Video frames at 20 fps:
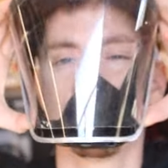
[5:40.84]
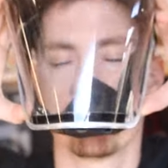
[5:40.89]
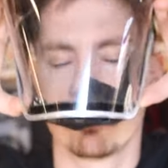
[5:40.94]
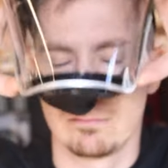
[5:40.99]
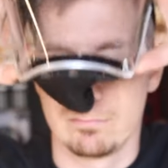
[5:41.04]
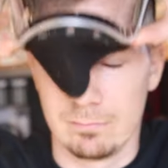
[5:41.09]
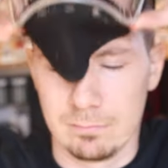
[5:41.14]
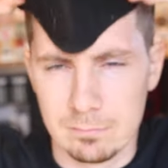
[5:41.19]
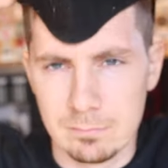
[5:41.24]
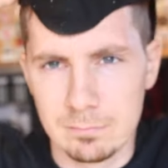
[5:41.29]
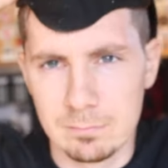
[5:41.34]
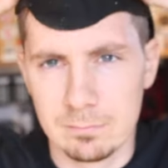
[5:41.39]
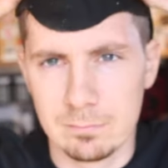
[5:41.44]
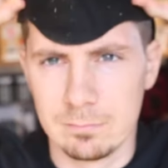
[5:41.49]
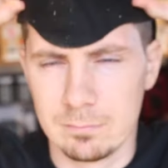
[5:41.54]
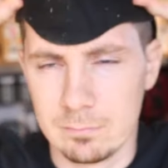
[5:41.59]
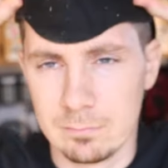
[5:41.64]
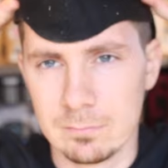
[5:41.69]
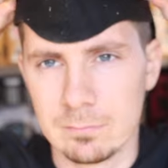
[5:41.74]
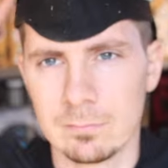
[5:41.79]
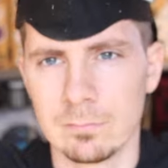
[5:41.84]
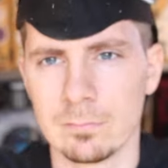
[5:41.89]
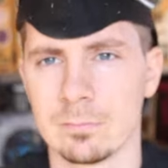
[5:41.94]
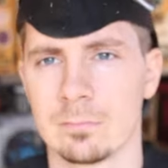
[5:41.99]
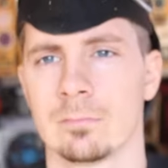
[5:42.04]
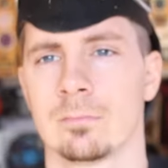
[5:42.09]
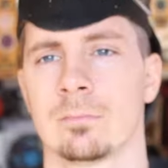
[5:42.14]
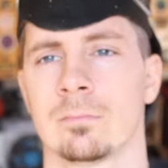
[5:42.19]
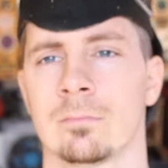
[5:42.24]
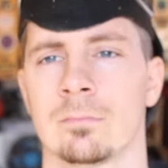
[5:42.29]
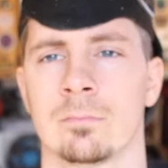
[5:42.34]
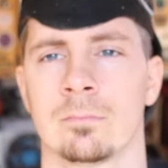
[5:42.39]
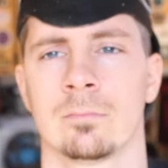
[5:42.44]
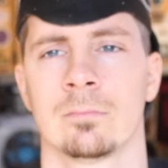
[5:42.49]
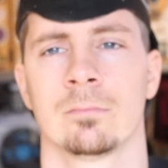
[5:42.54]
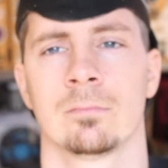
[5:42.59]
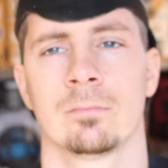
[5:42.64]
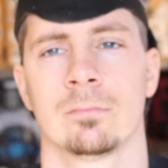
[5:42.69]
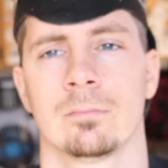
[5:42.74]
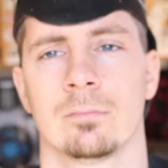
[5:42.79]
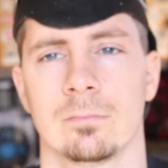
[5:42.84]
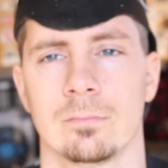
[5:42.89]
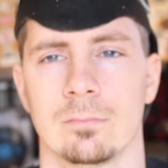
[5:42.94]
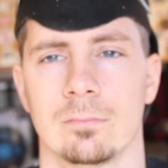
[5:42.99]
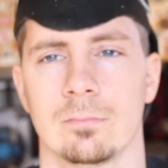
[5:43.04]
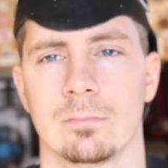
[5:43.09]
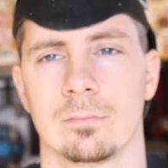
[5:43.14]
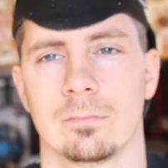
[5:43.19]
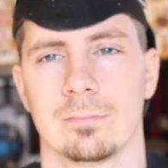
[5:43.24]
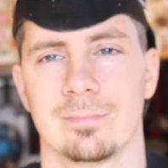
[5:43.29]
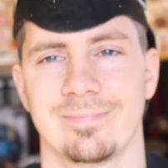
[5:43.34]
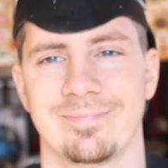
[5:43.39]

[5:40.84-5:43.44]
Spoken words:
Nobody speaks.